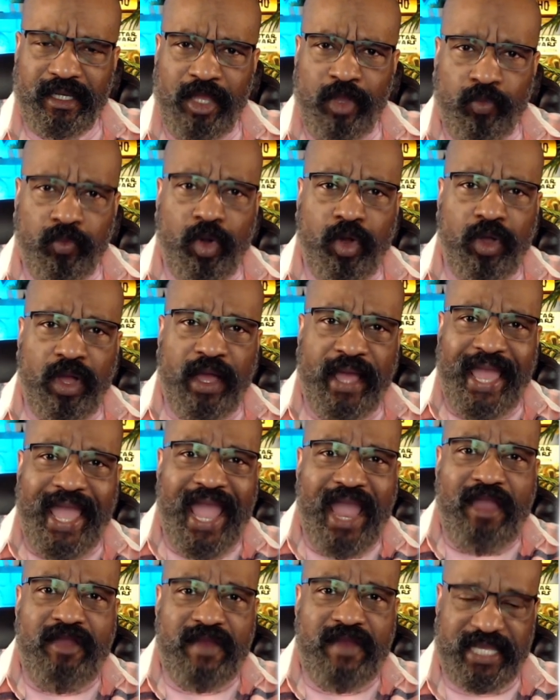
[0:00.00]
Well,
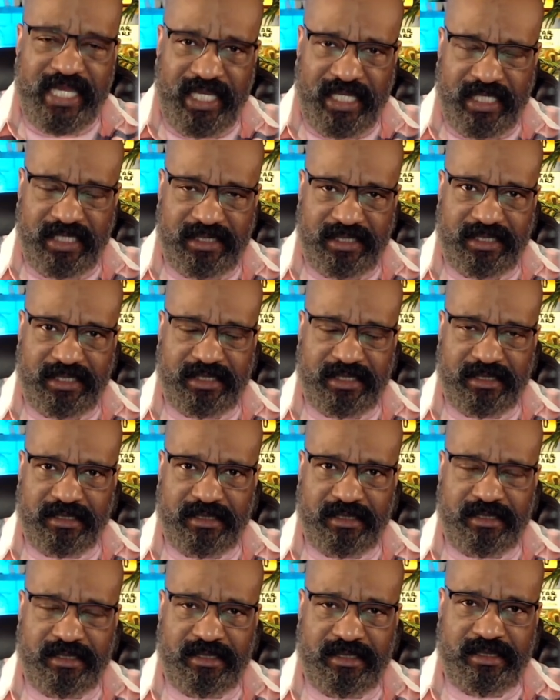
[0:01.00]
arrogance
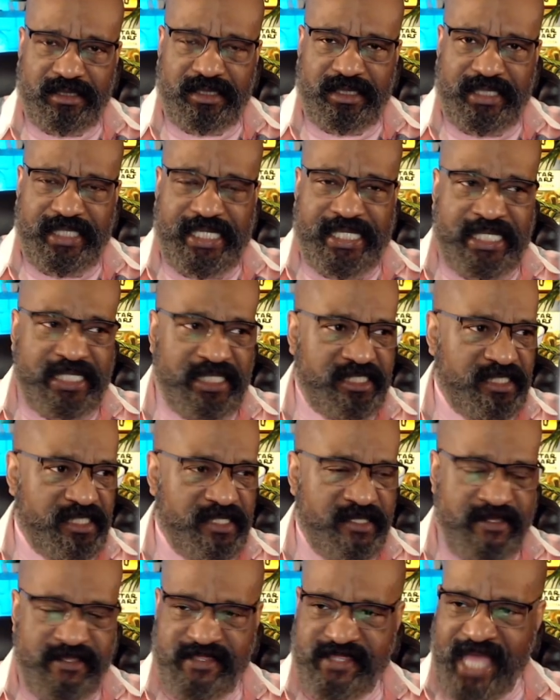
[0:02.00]
is
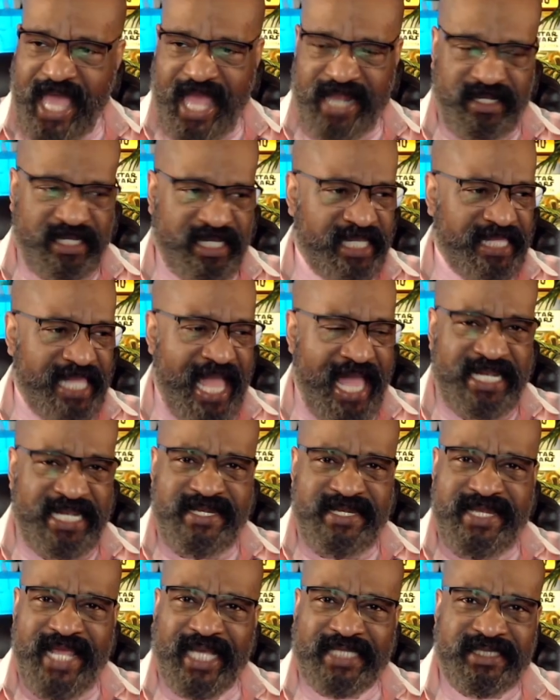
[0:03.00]
that
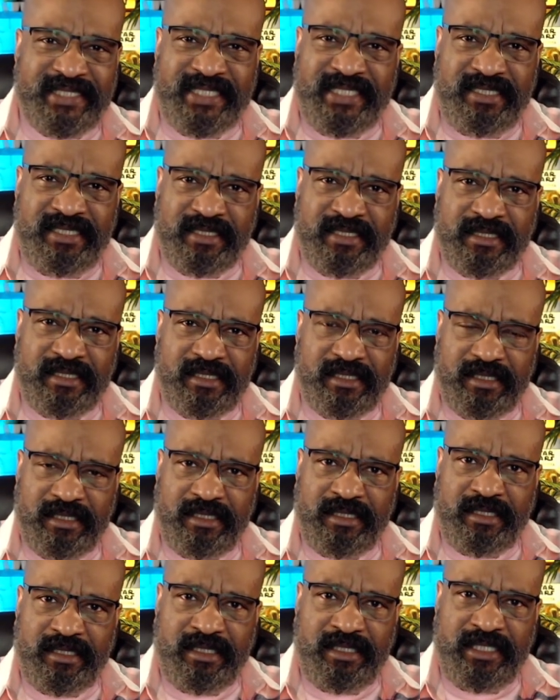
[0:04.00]
clandestine
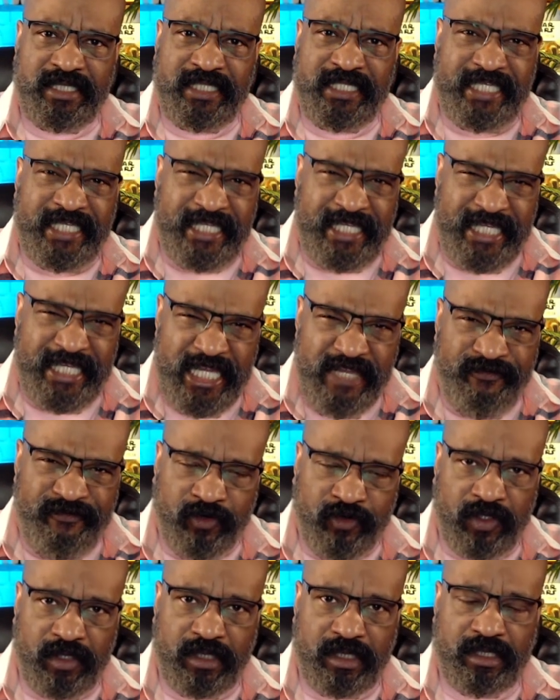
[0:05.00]

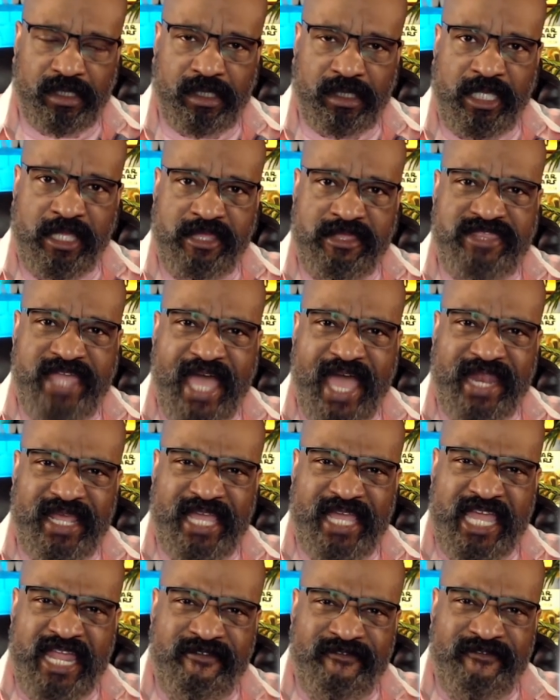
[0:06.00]
evil that
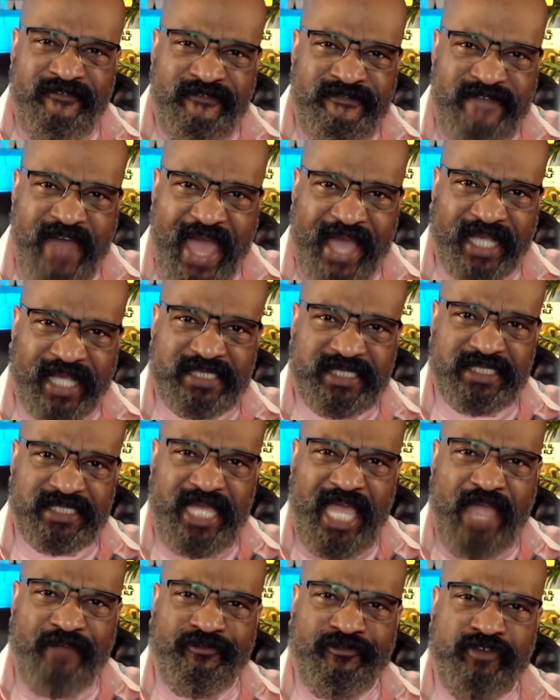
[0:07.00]
infects
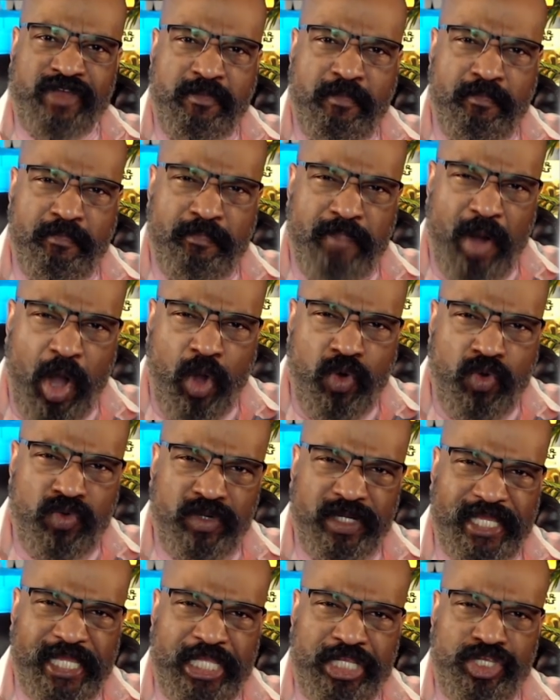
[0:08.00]
every
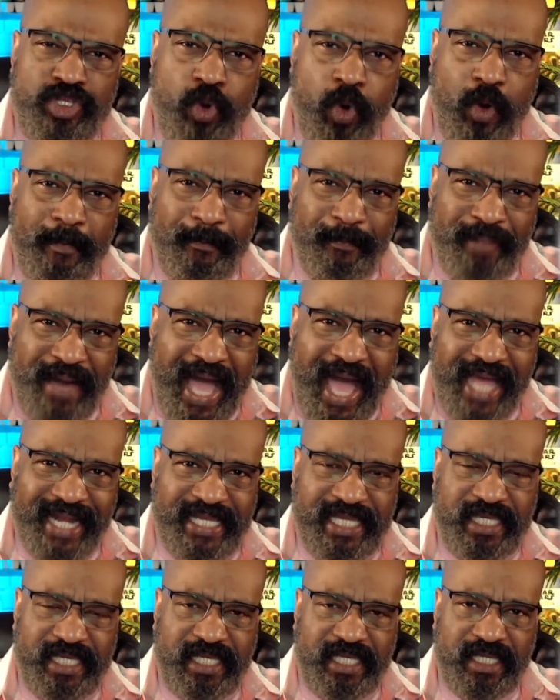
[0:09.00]
bone in your
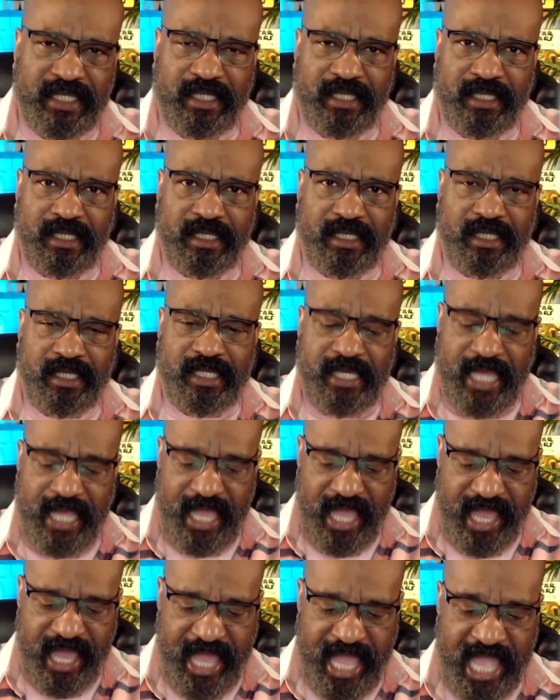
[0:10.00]
body.
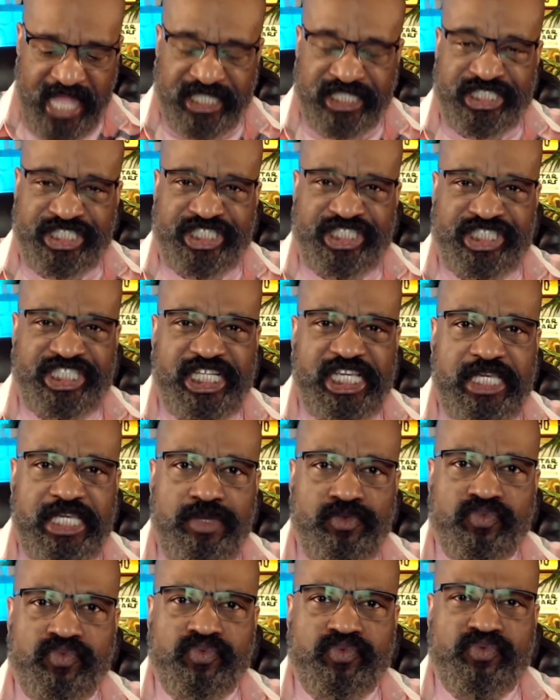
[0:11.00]
And she
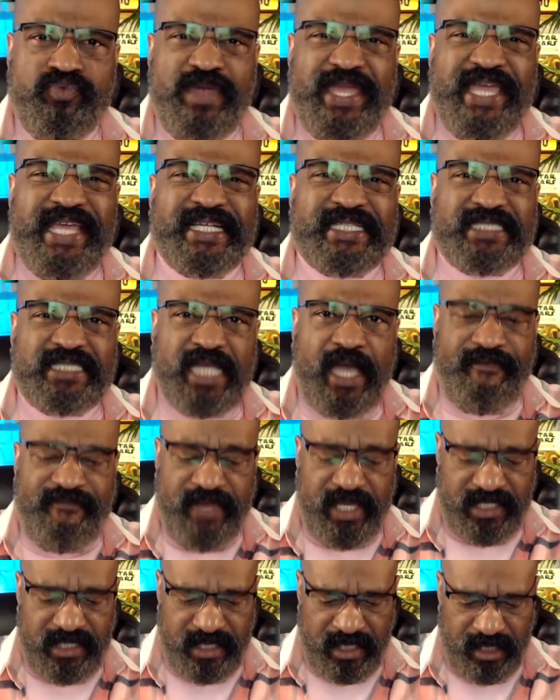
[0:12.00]
reeks of
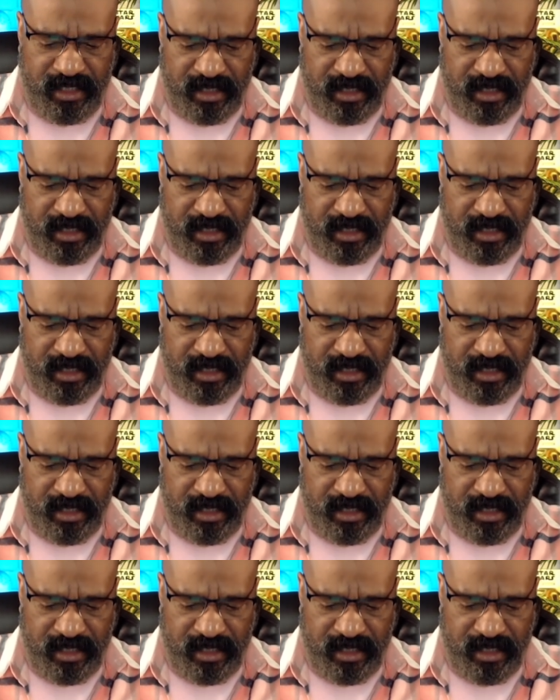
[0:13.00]
it.